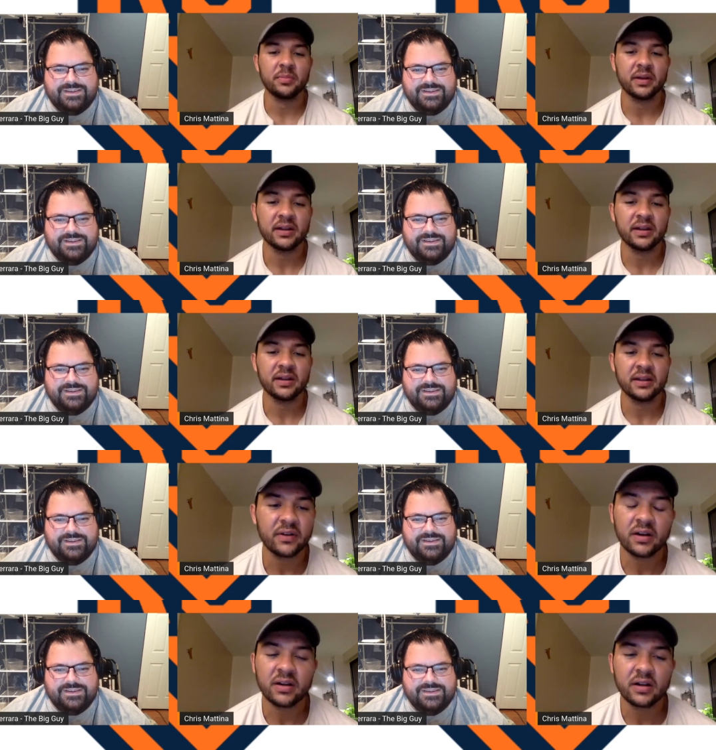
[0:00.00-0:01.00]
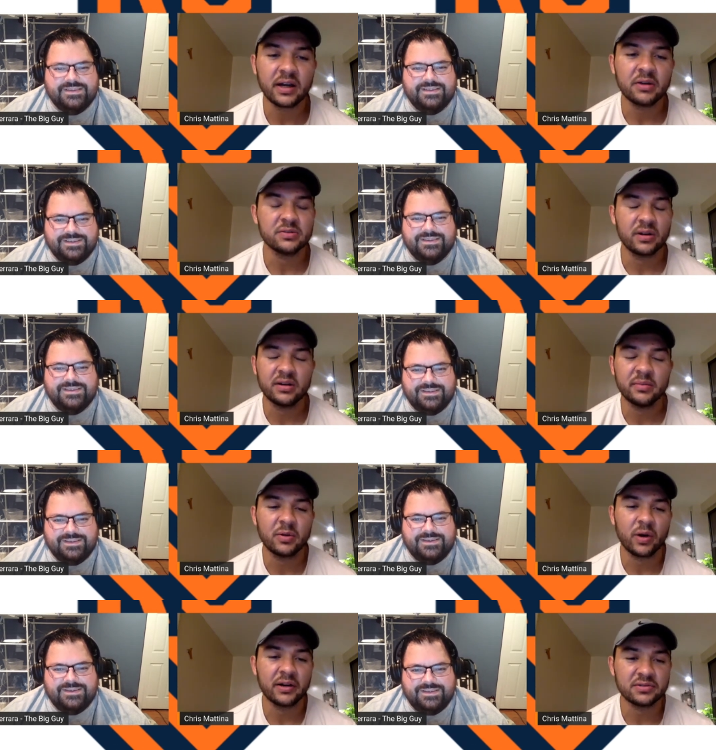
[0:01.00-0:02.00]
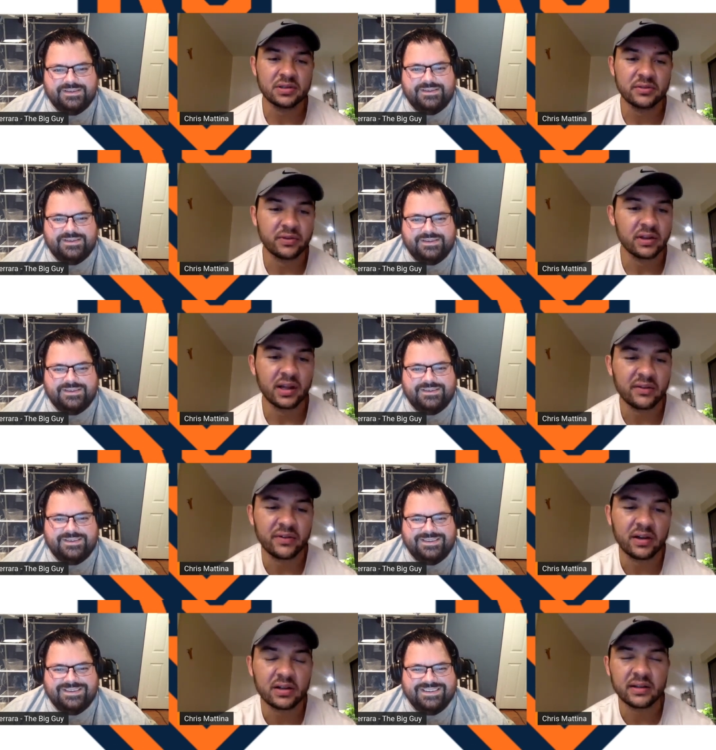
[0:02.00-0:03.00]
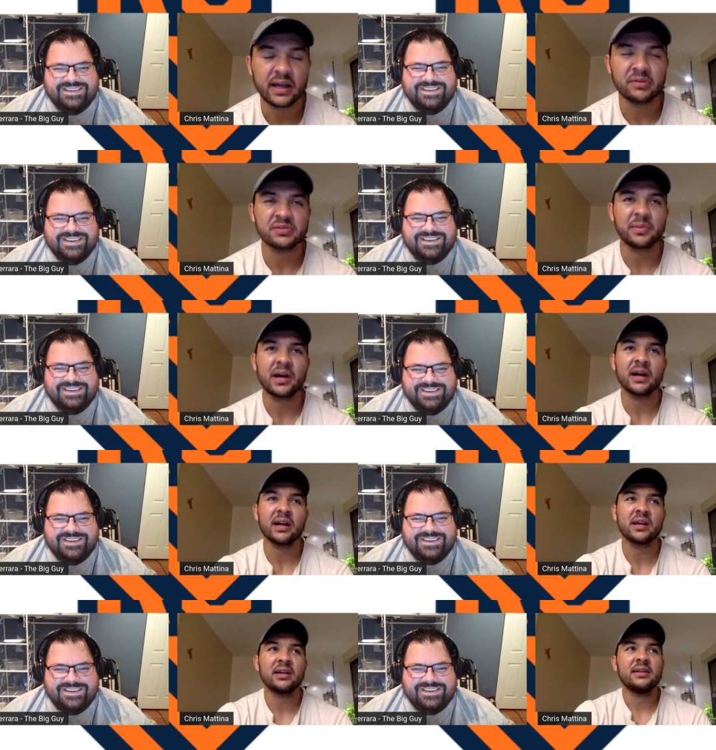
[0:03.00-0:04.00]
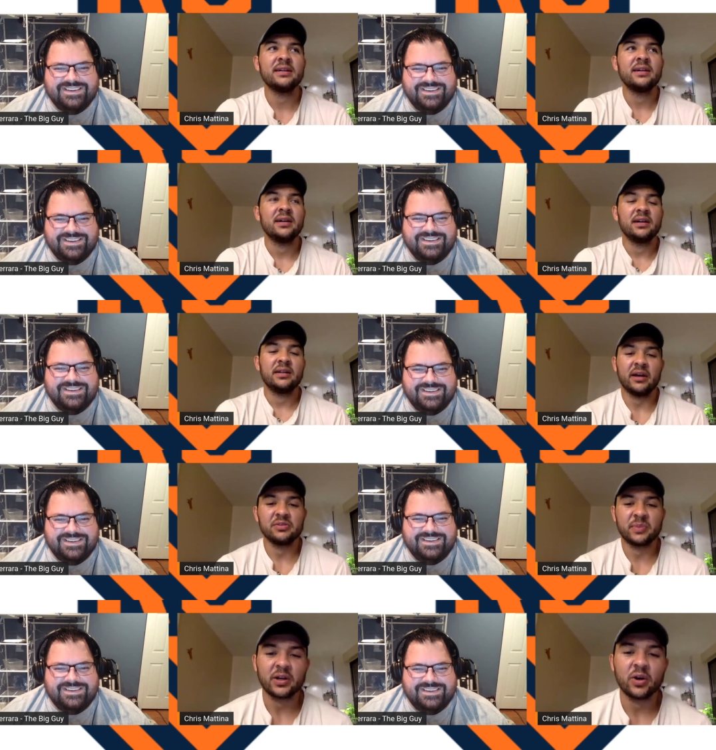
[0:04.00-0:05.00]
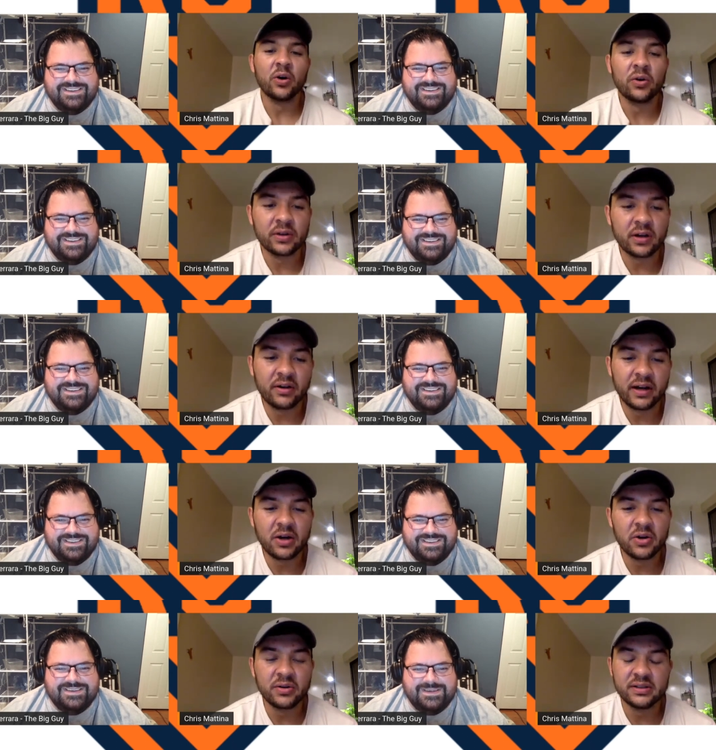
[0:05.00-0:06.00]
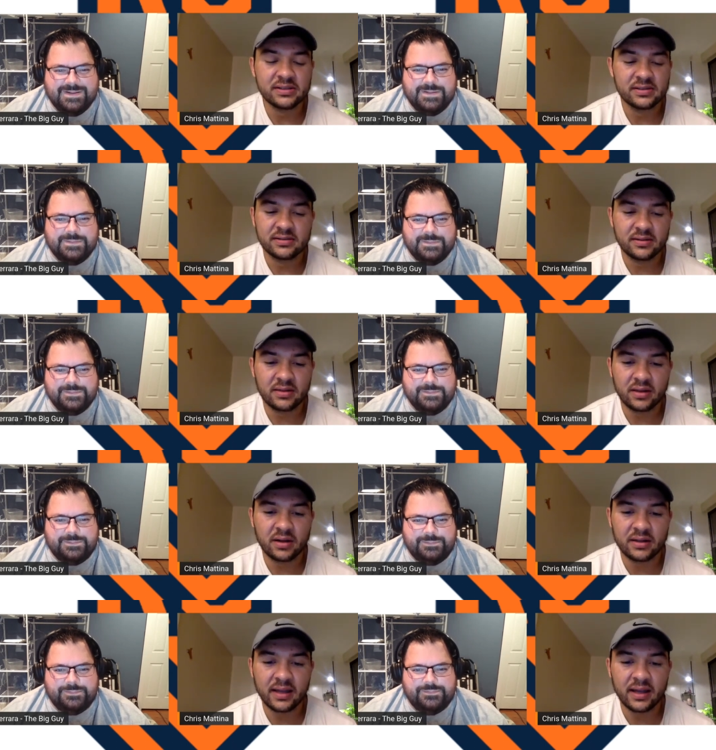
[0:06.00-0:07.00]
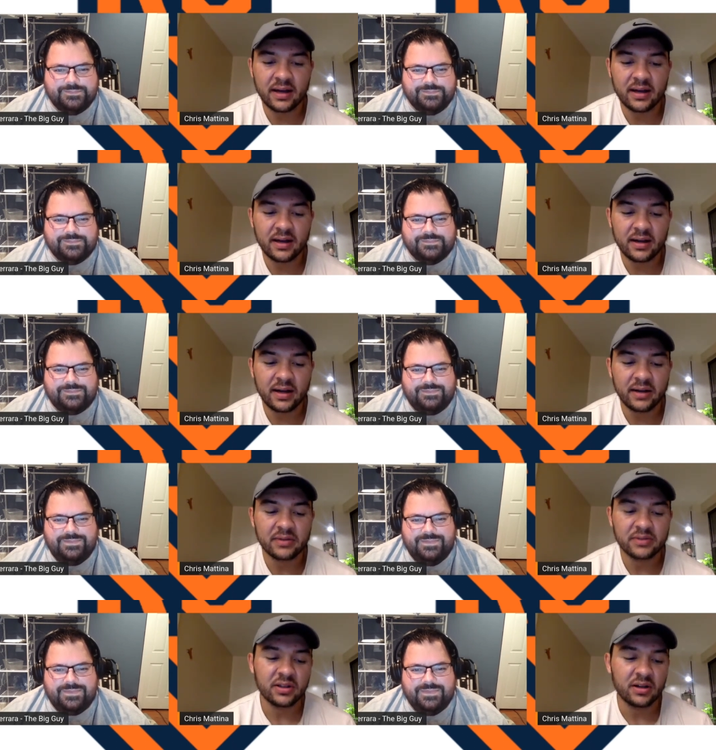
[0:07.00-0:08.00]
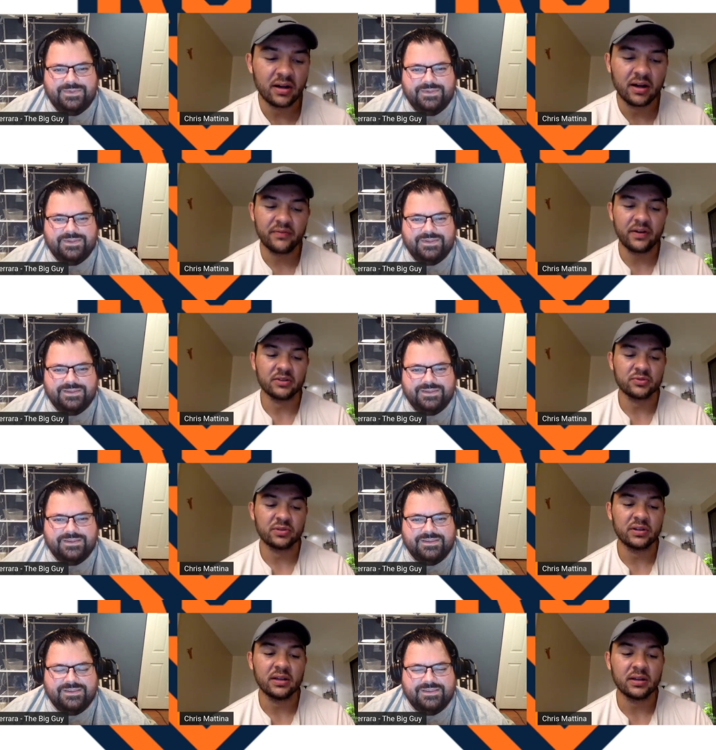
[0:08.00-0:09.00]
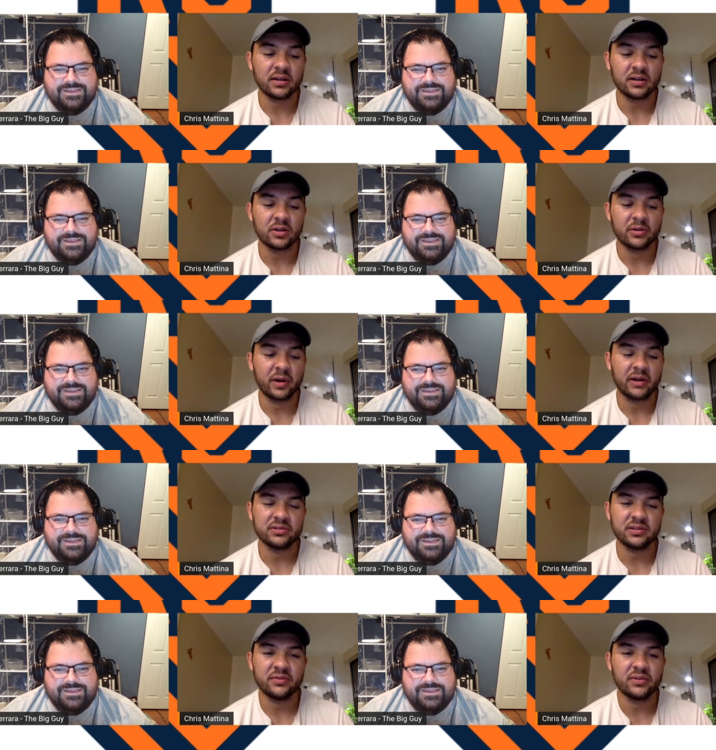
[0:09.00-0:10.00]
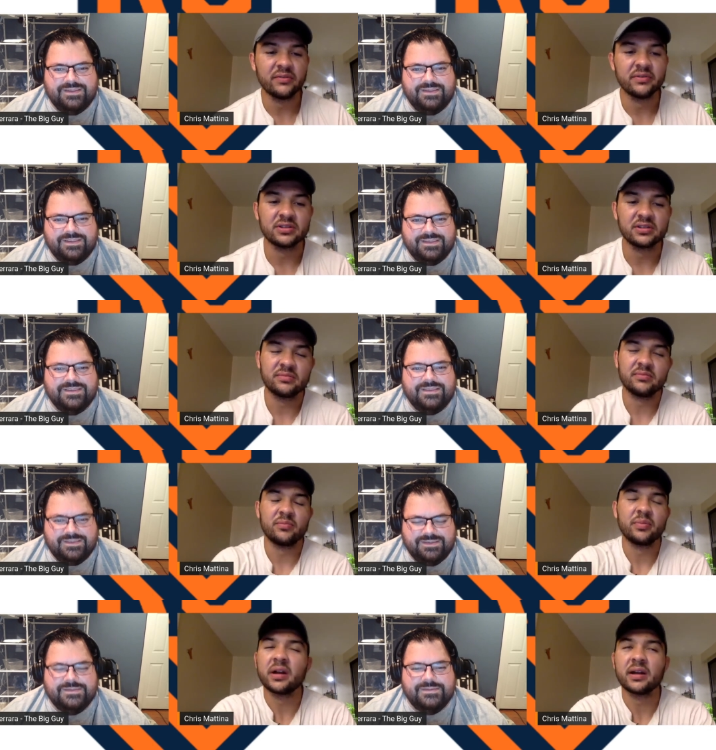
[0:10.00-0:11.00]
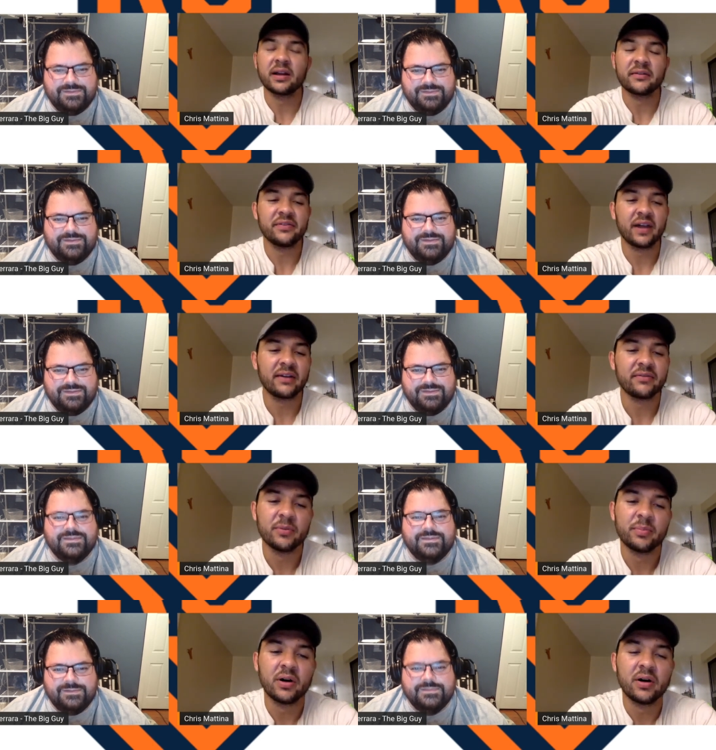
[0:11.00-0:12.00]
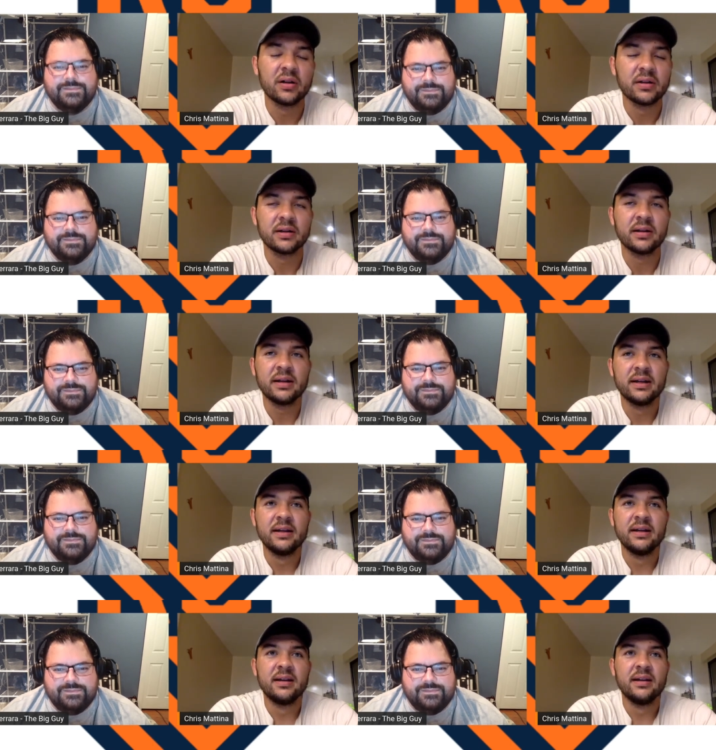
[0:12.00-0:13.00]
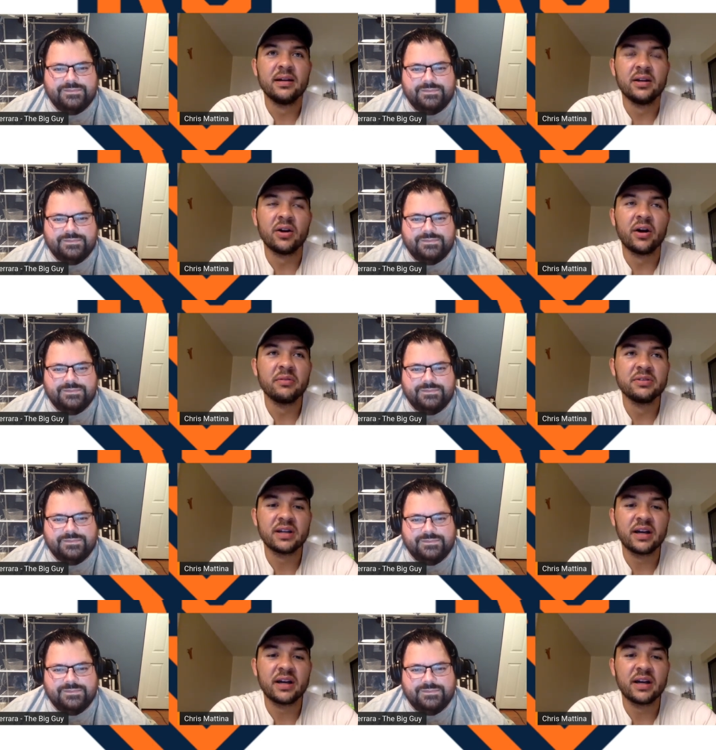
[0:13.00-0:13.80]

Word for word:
Speaker 1: to play in the NFL. I always wanted to be a wide receiver in the NFL, and that was my that was my goal. You know, I always thought that I was good enough, and I was really a good wide receiver, even just playing like flag football and you know i was i